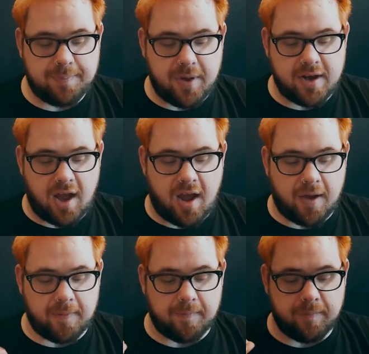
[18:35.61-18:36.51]
But
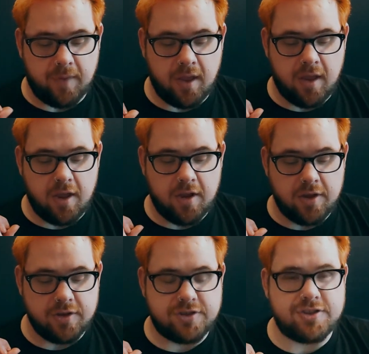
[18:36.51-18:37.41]
um,
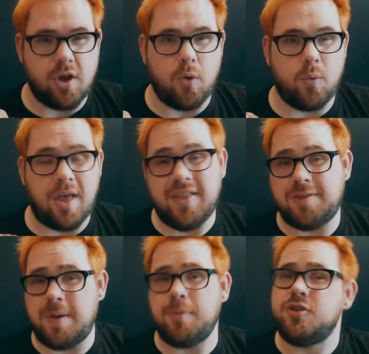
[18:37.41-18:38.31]
so, and these
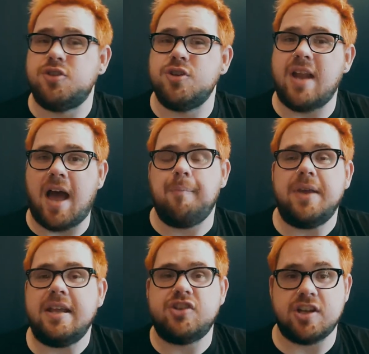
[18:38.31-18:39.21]
people should not
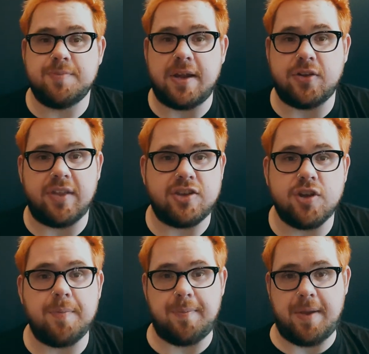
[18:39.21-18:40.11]
be judgmental. They
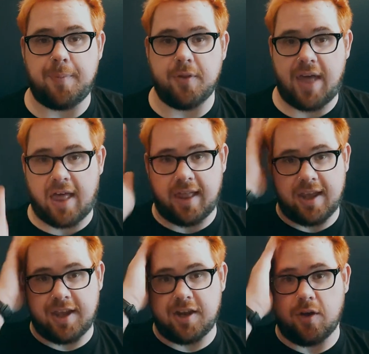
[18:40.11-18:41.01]
shouldn't be people that
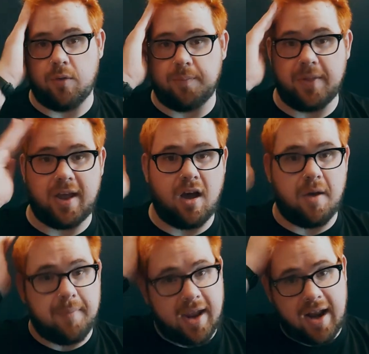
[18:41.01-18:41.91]
like, you know, like, oh
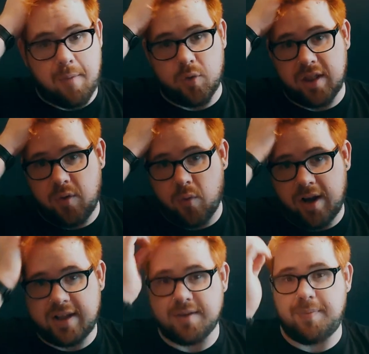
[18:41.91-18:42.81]
man, I'm really
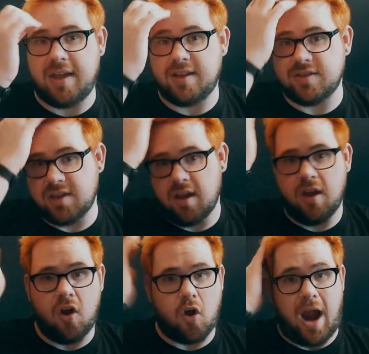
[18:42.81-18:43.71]
wanting to binge.
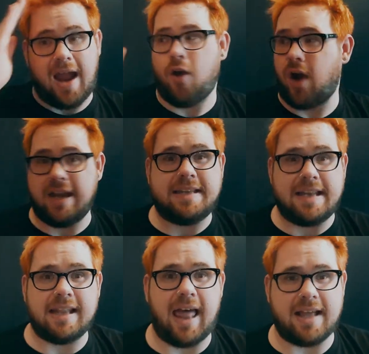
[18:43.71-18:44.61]
Or I, or I
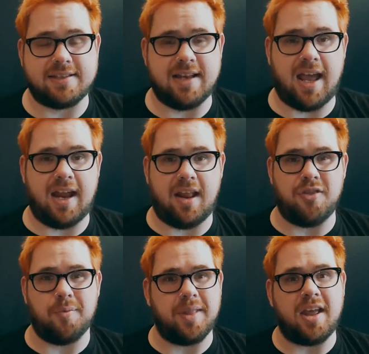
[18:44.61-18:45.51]
did last night, and
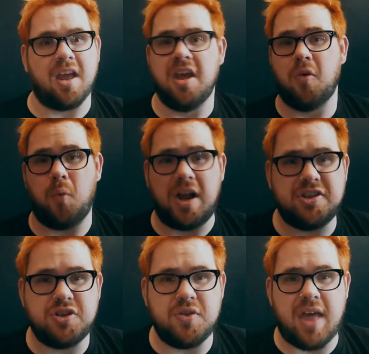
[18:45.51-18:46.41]
they'll be like, why'd
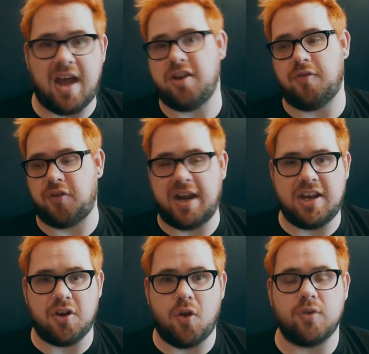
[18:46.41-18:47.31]
you do that? You're forgetting
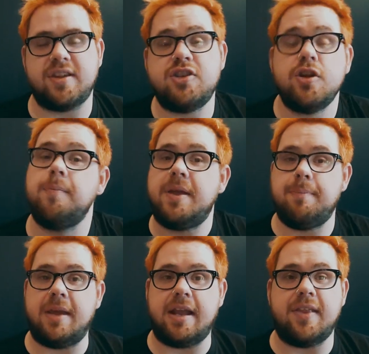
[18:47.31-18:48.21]
your goals. They shouldn't be
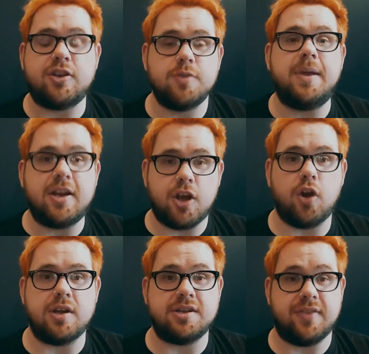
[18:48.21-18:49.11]
mean. They should be encouraging.